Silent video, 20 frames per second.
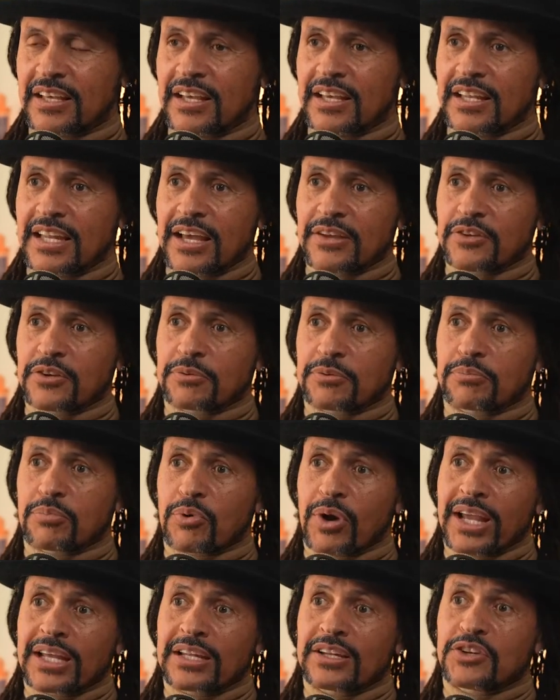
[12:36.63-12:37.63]
And now your
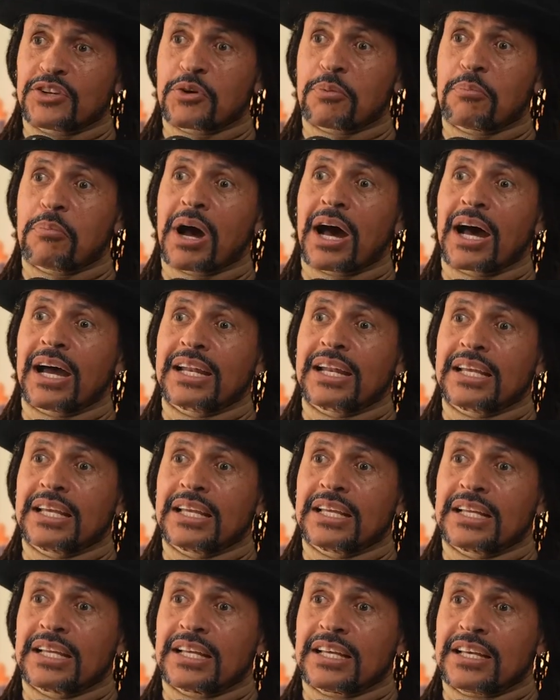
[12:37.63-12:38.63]
brain and your
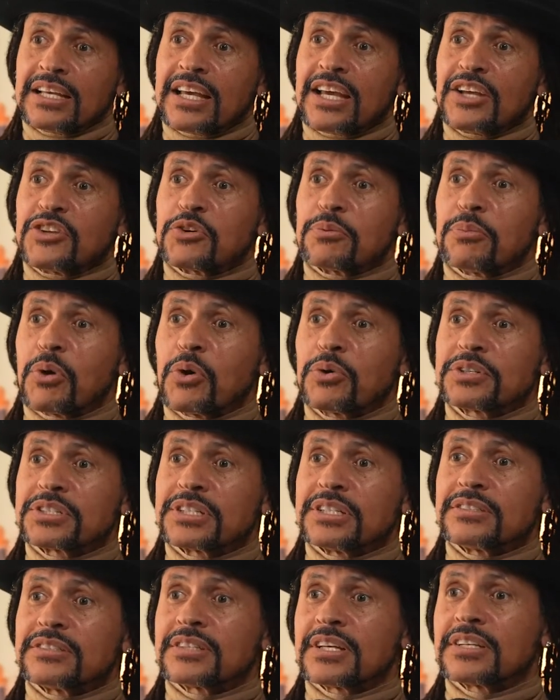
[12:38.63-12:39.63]
body and your
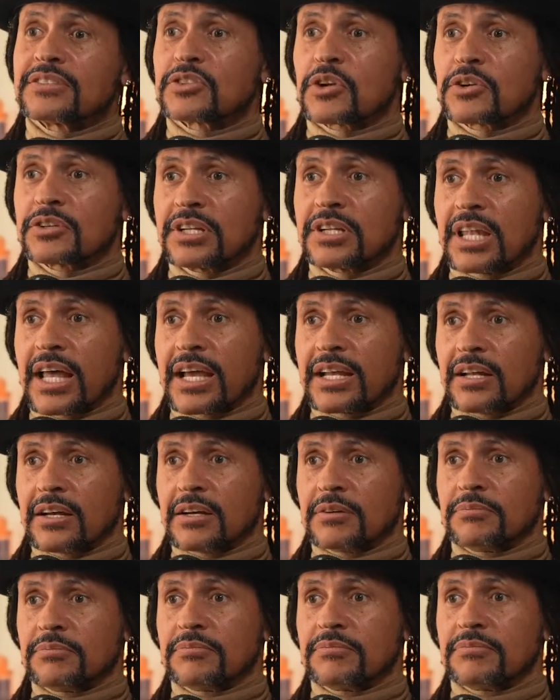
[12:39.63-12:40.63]
emotions, they start to light
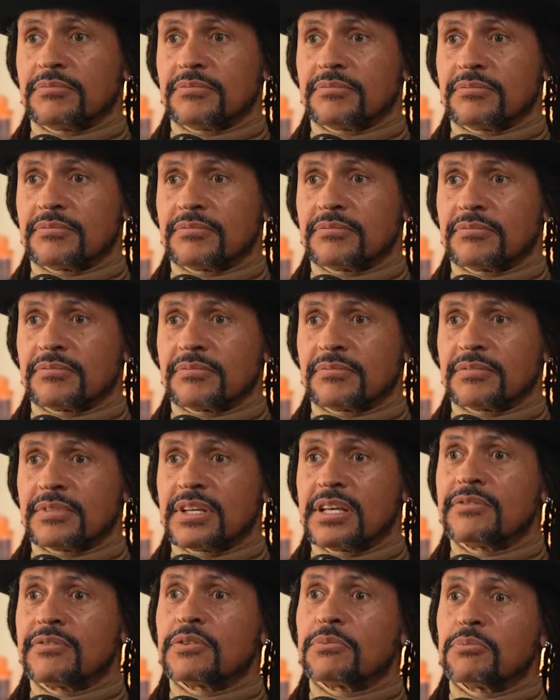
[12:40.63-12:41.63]
up
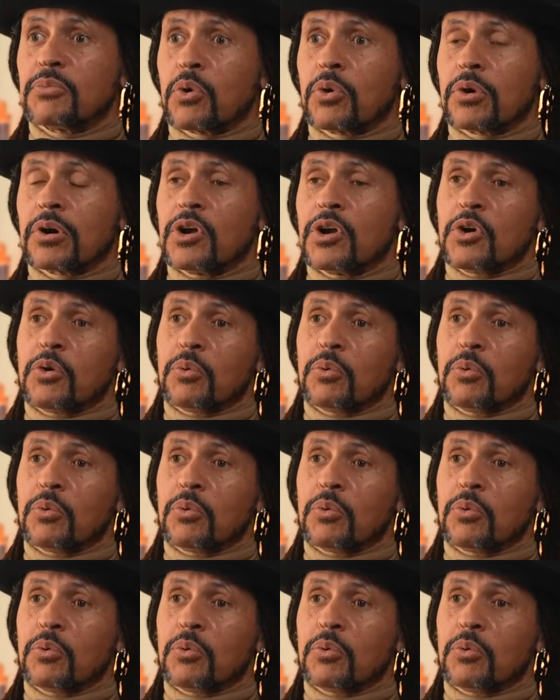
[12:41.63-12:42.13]
even more.